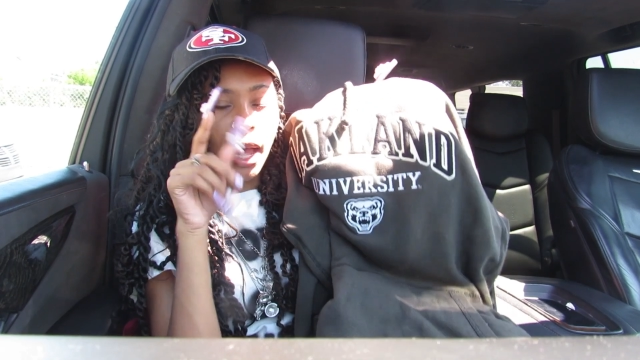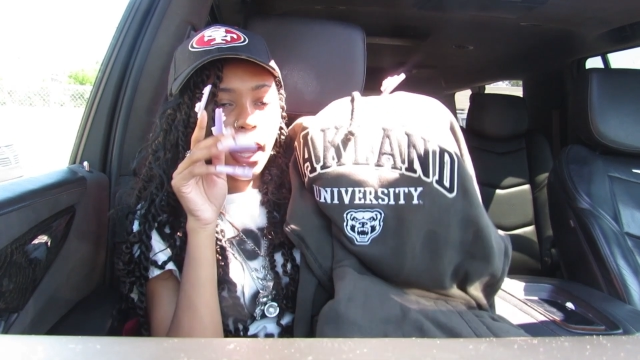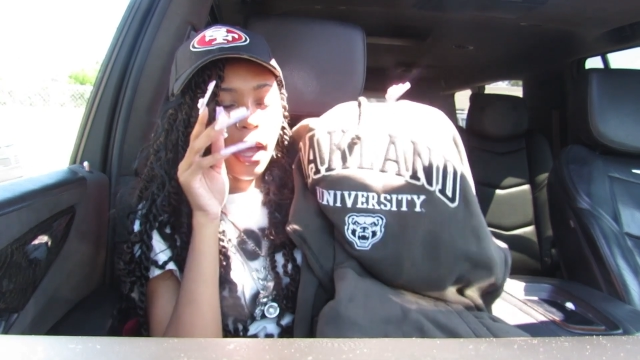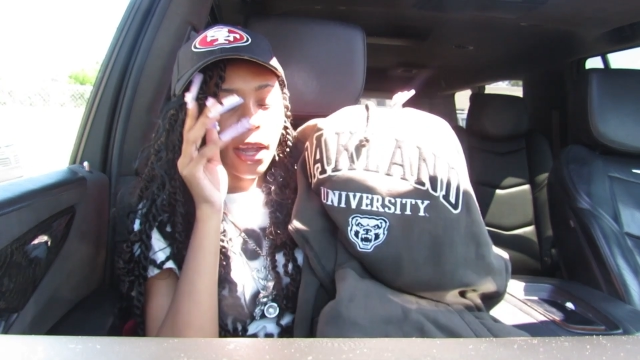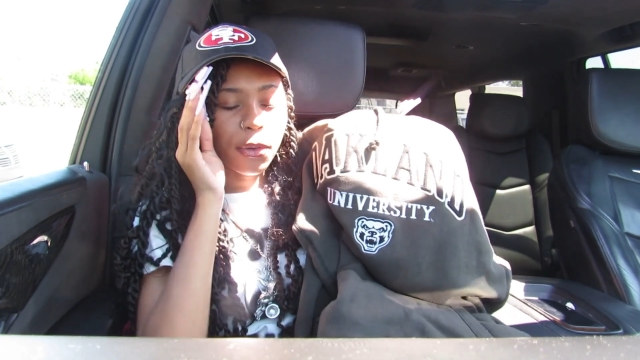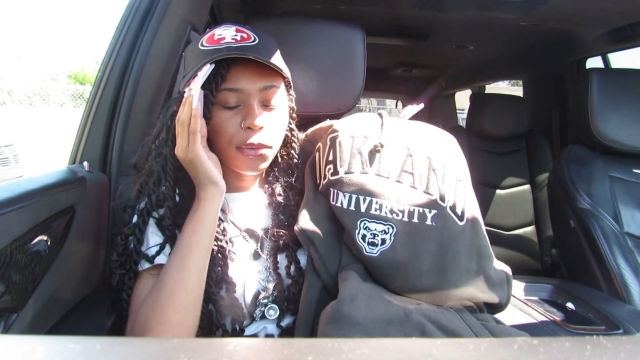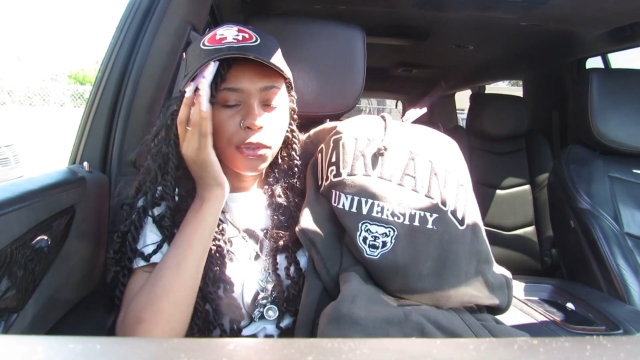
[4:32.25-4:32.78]

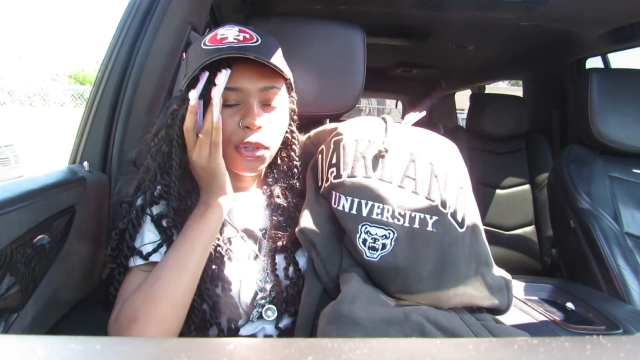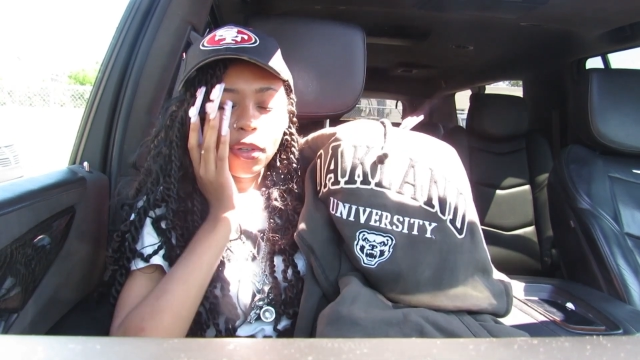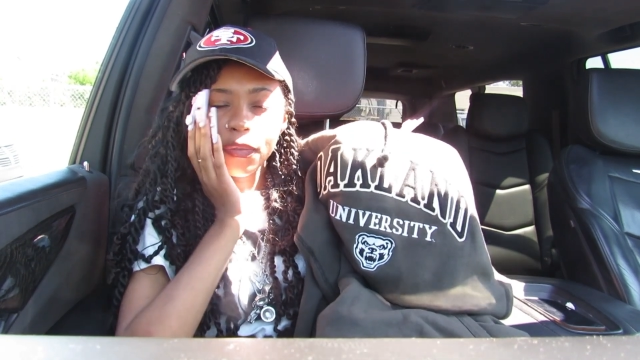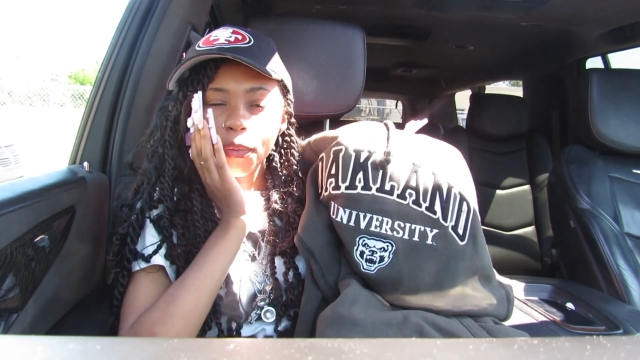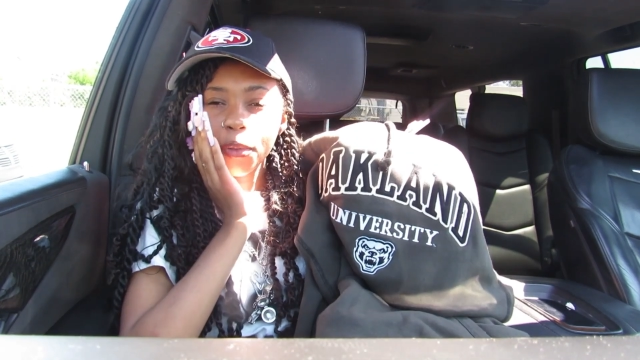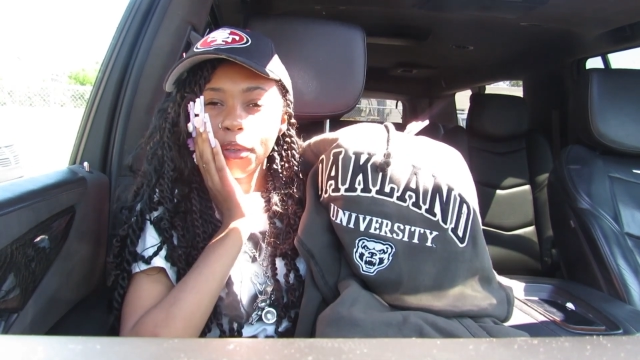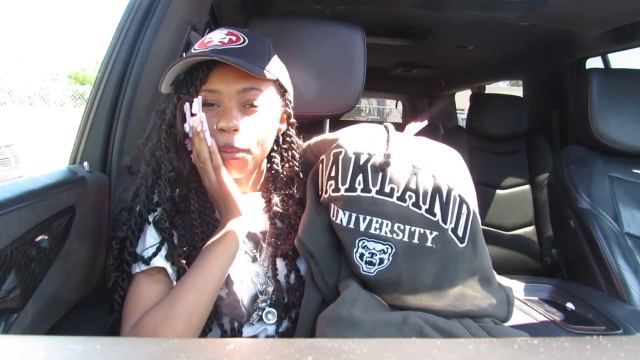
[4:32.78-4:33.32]
I don't know
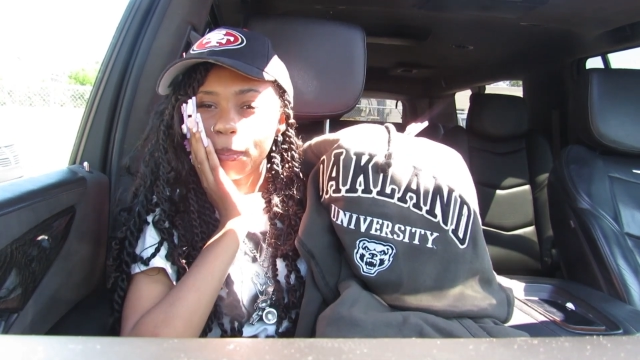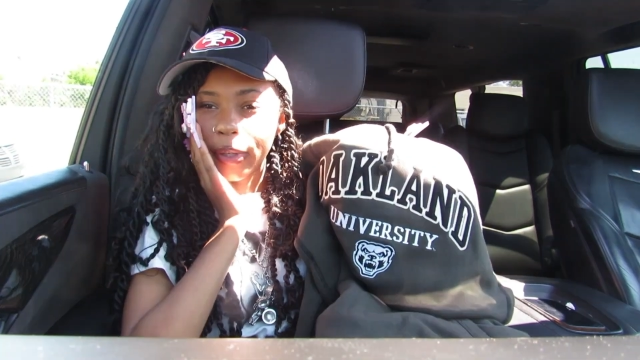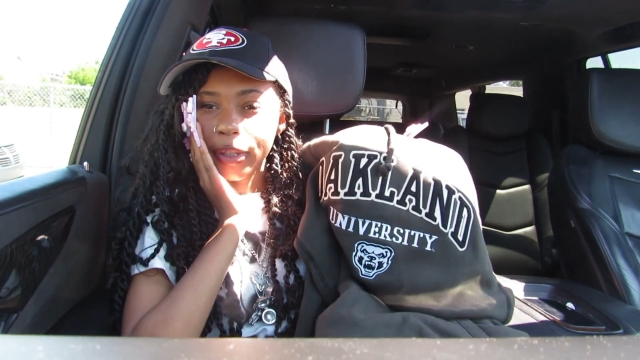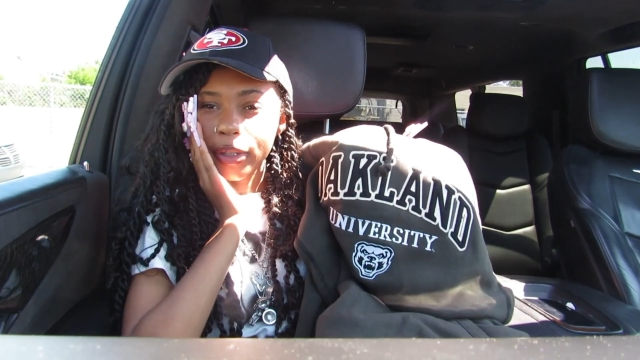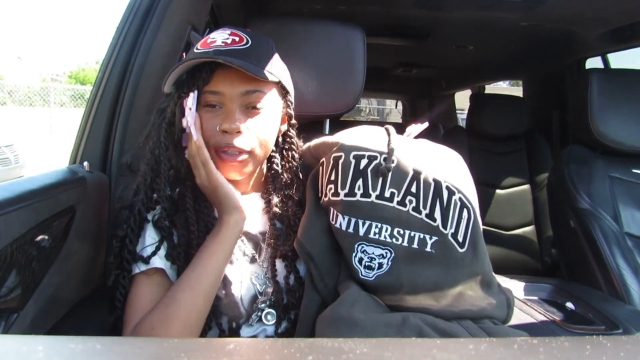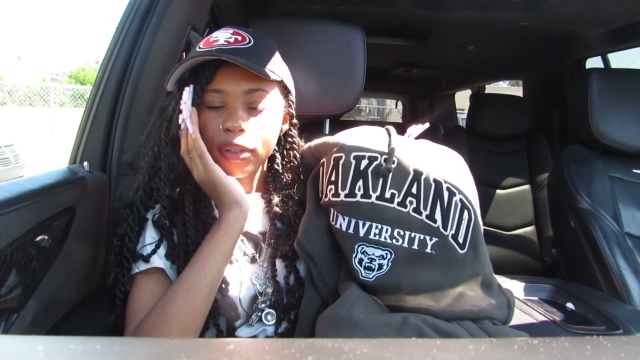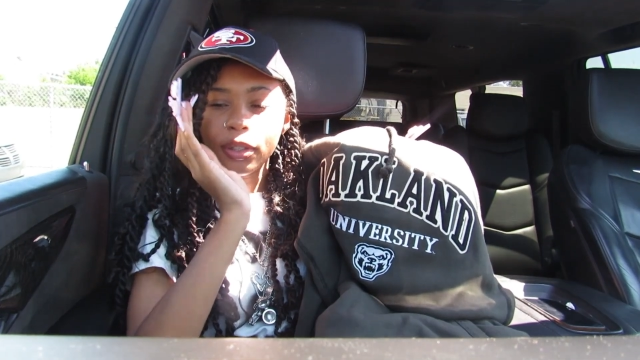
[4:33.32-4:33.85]
if I'm gonna wear
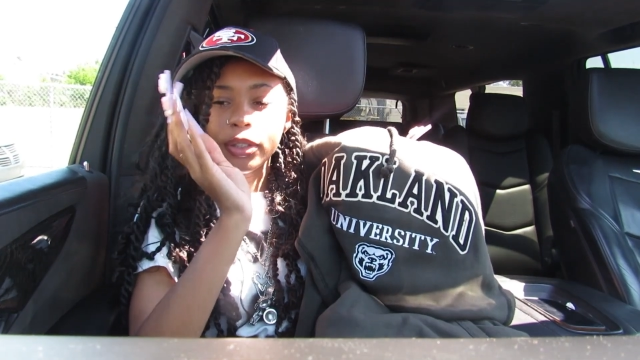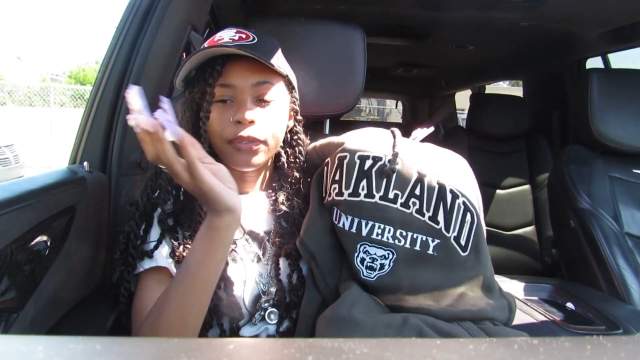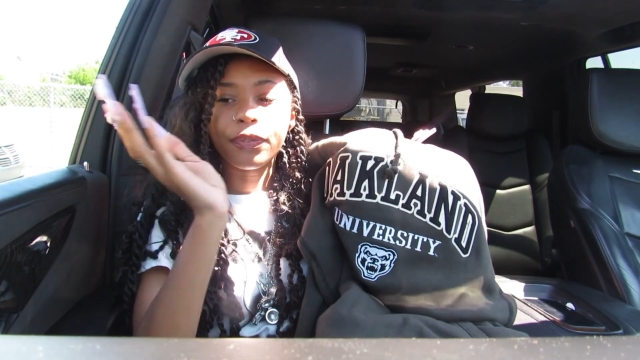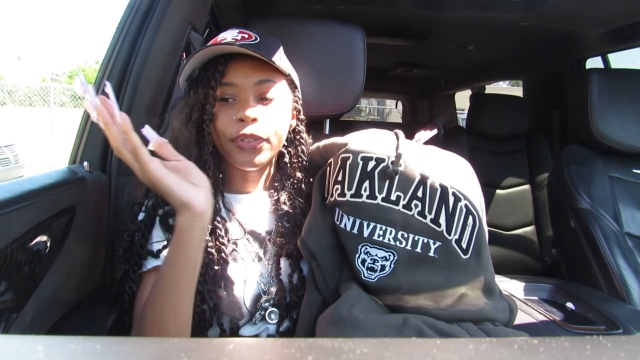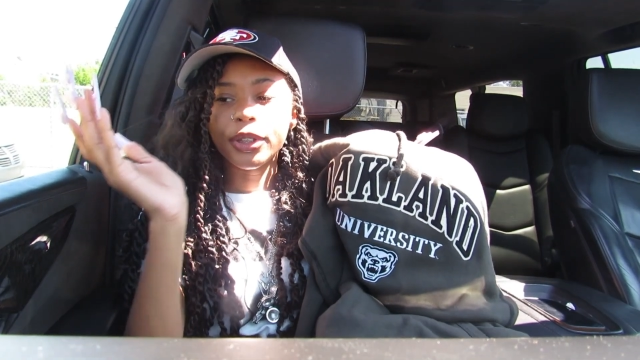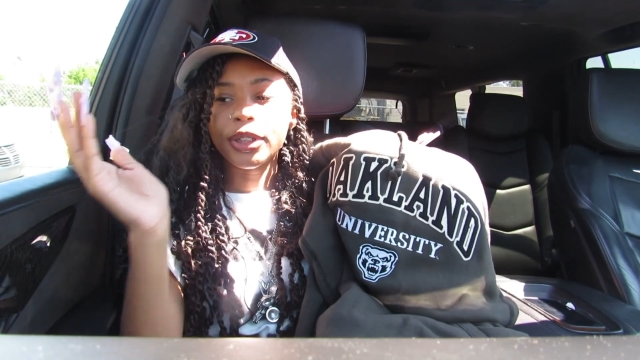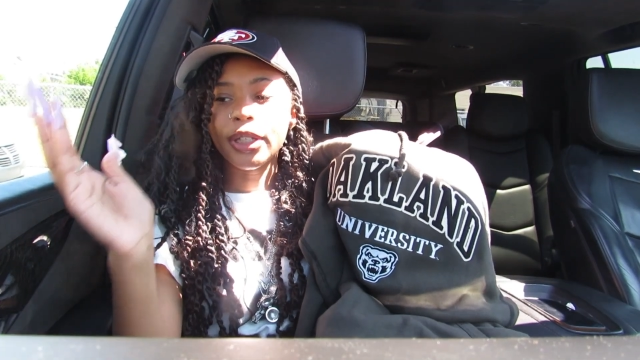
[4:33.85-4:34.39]
this on the
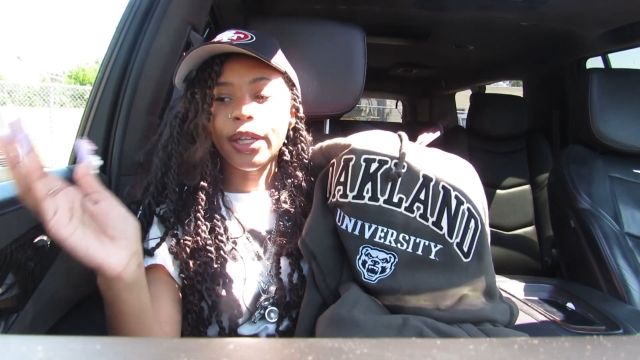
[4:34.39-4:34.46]
first